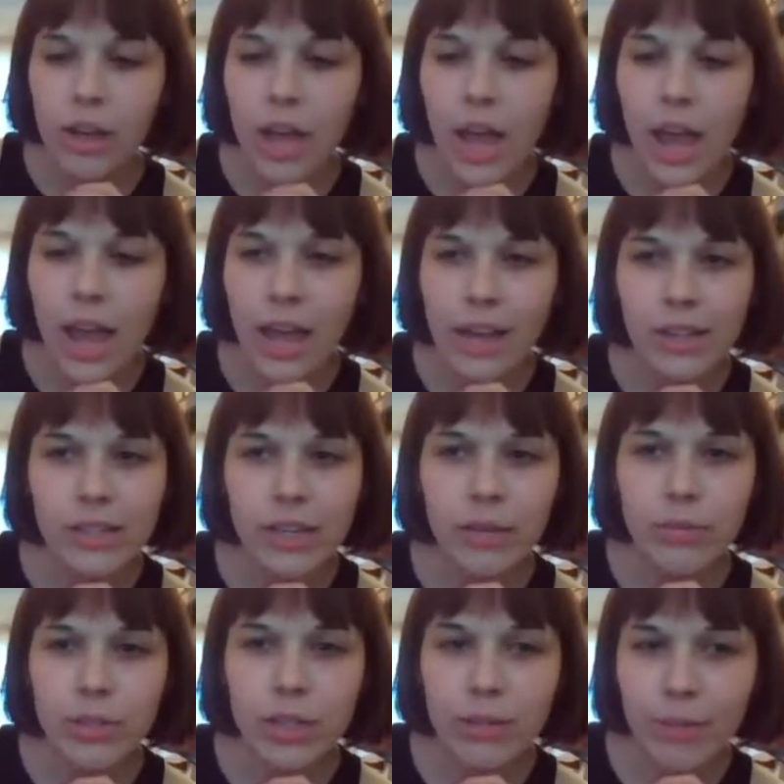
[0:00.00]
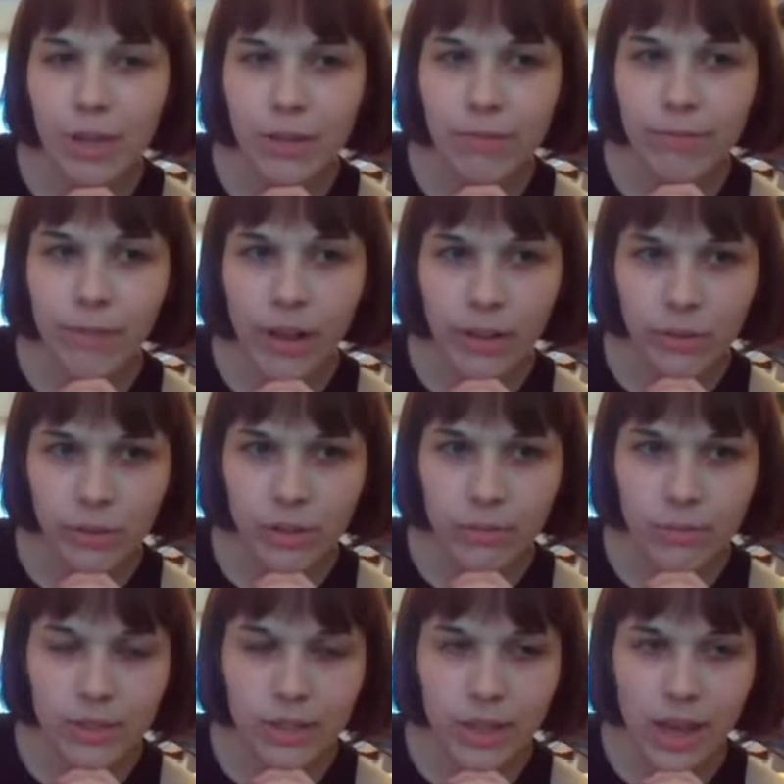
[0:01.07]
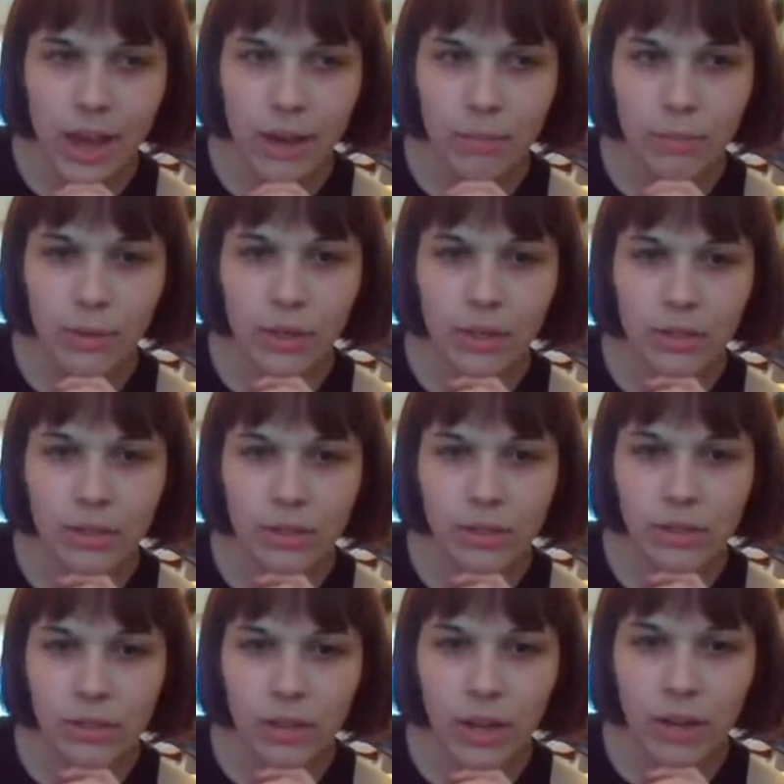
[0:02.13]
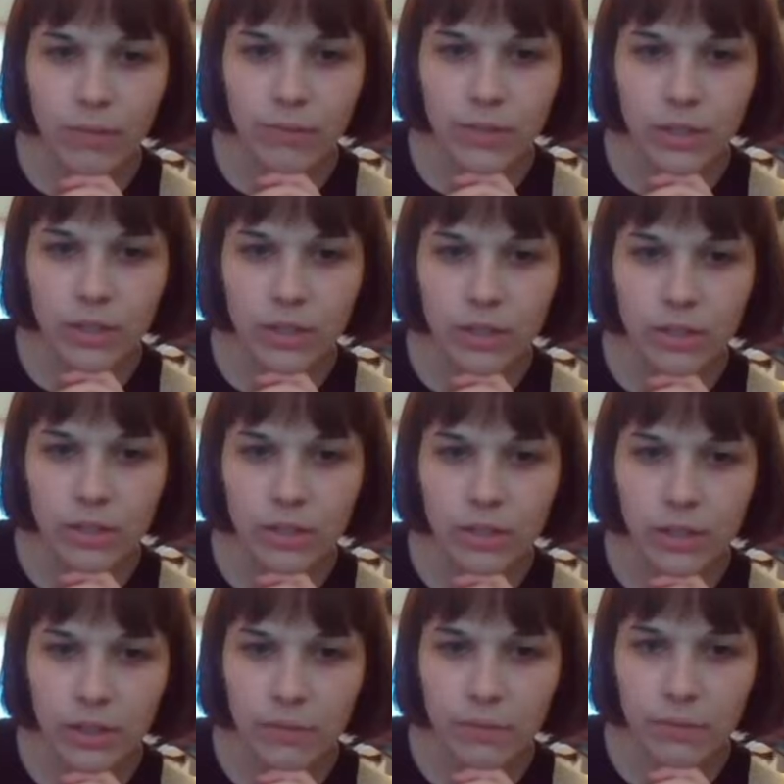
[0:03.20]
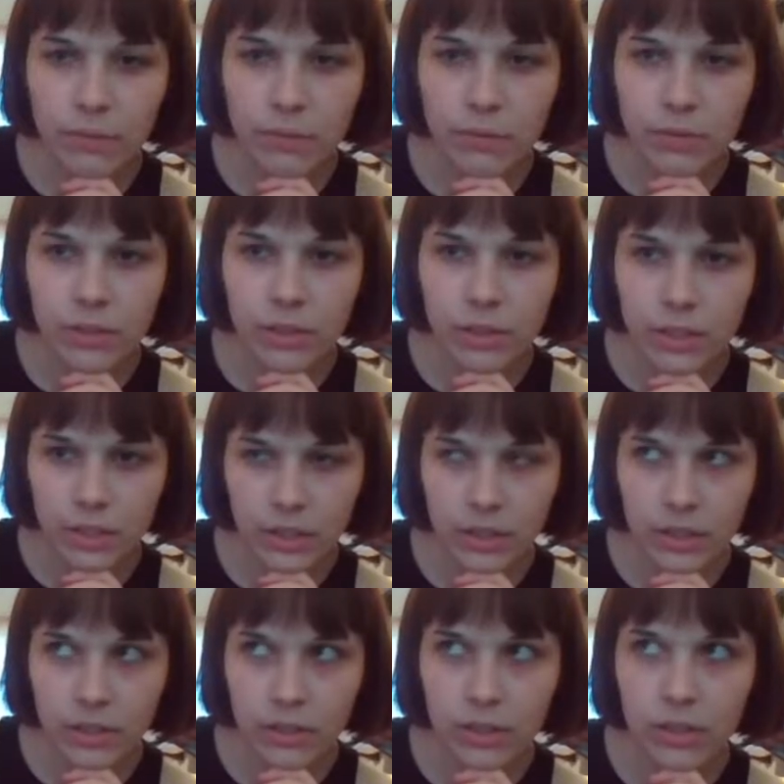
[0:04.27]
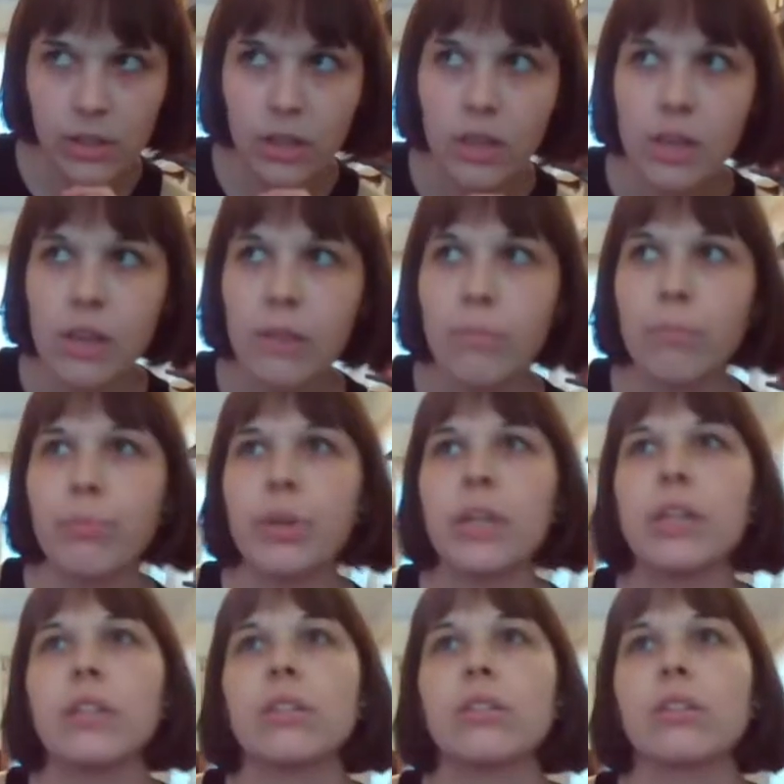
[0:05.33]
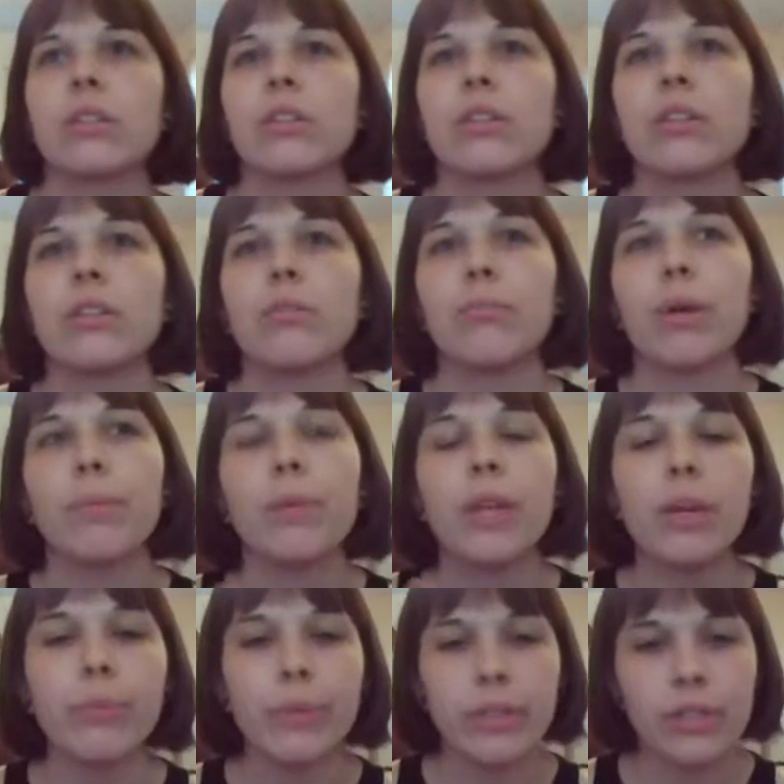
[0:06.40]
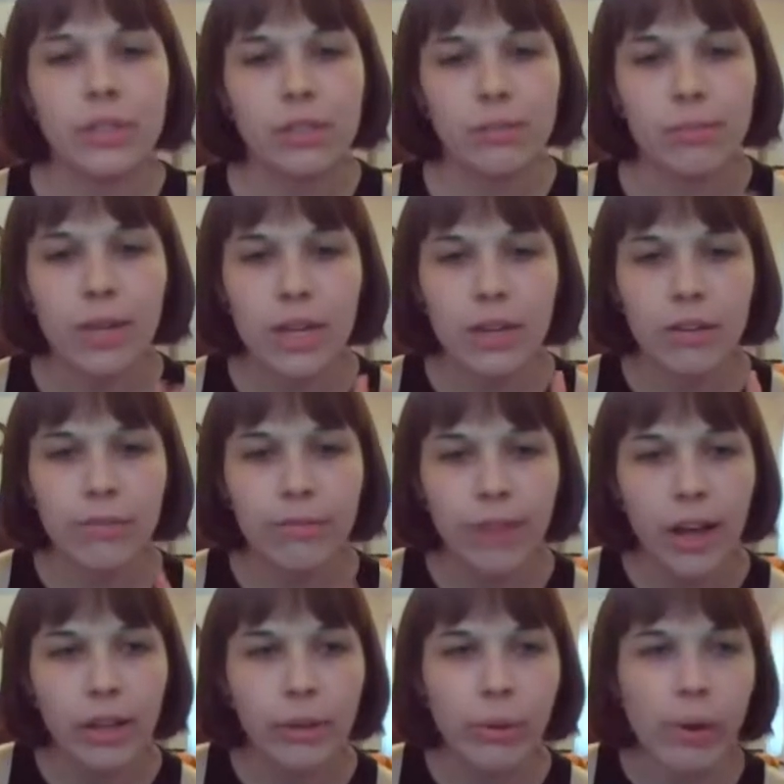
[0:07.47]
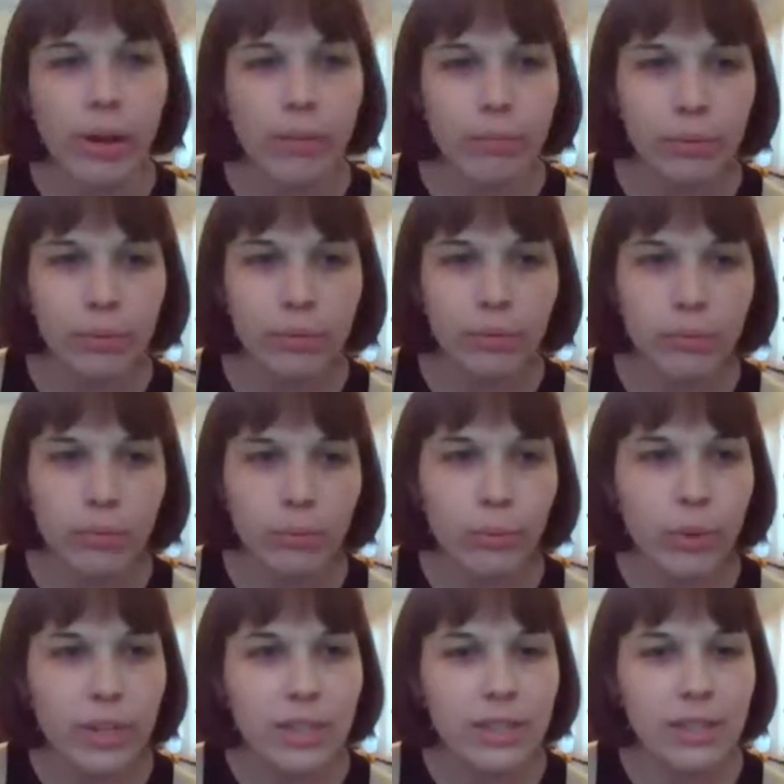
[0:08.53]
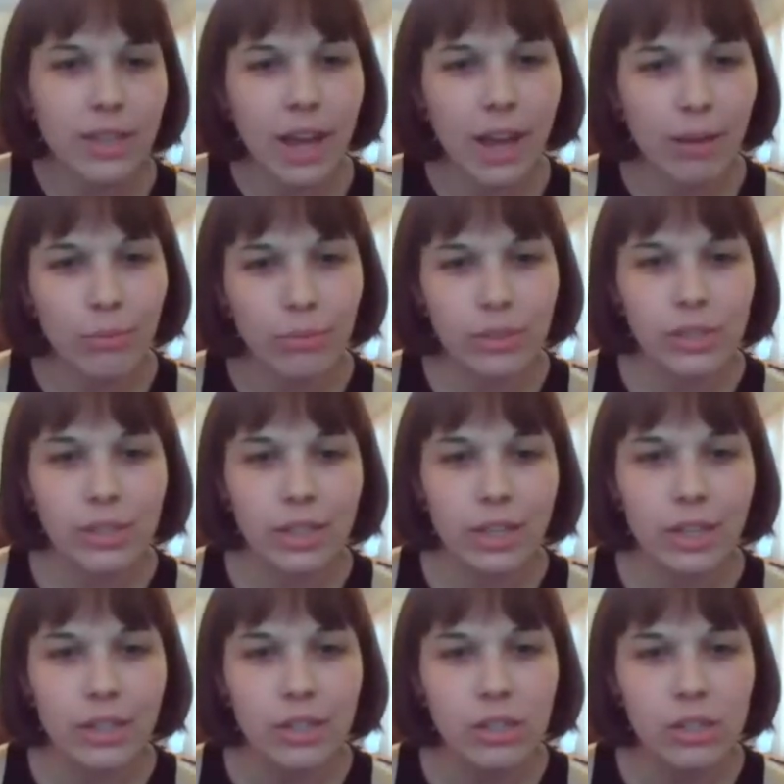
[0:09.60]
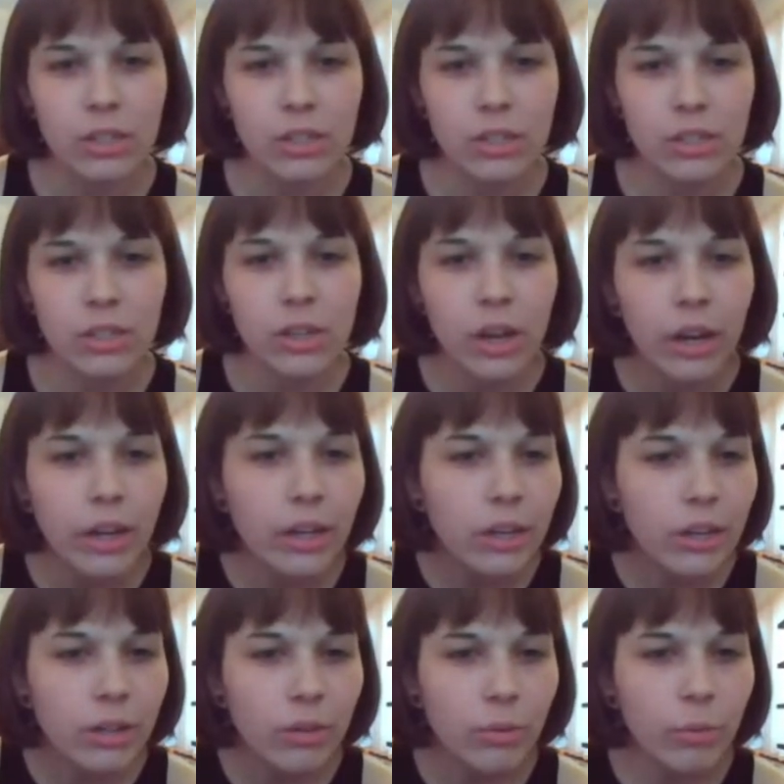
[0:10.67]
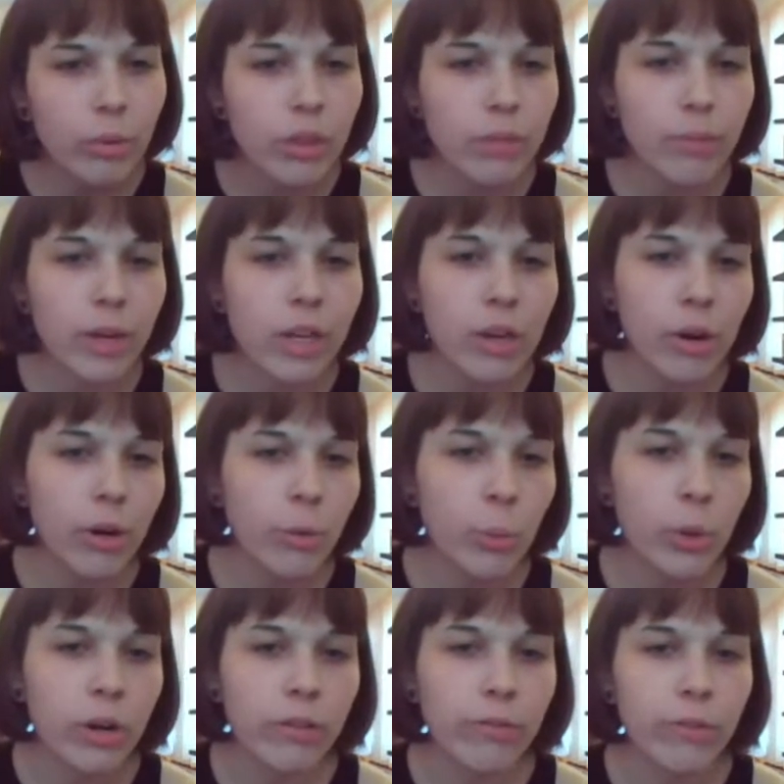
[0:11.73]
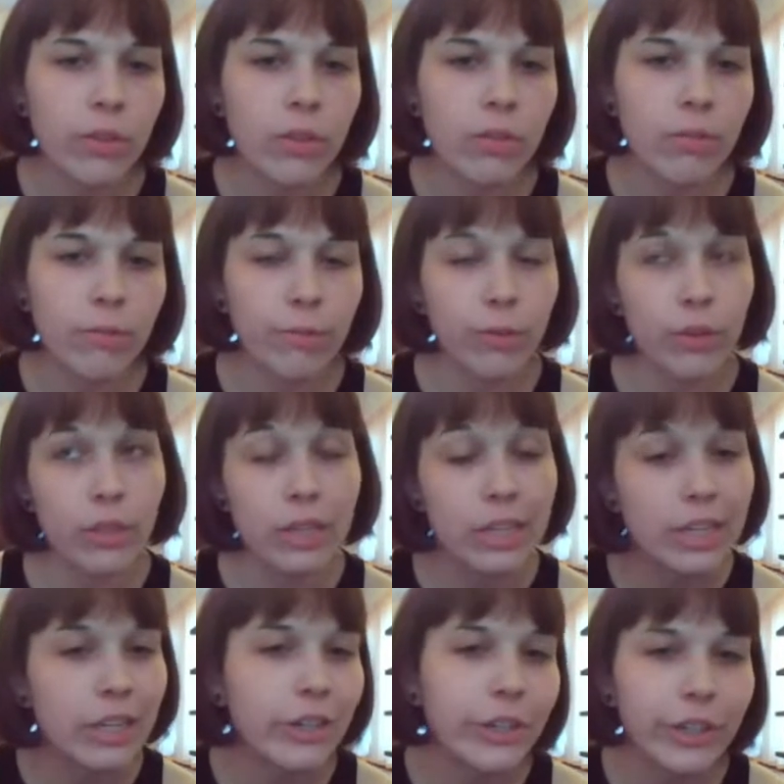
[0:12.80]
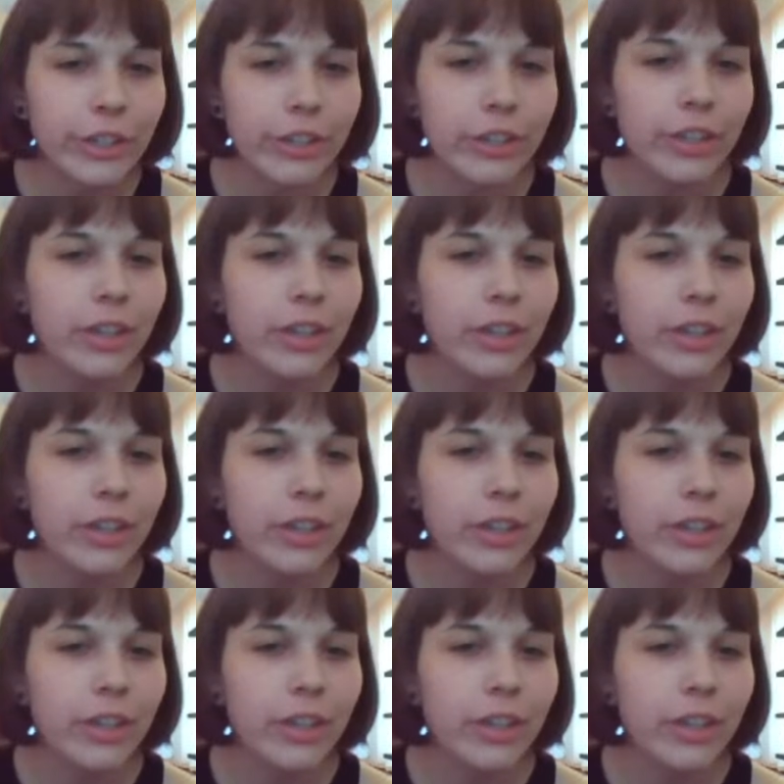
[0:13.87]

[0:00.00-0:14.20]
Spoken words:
And I was going to make a follow-up to that, because I've done stuff since. But my plan was to make a follow-up once I was done with my yard work for the year,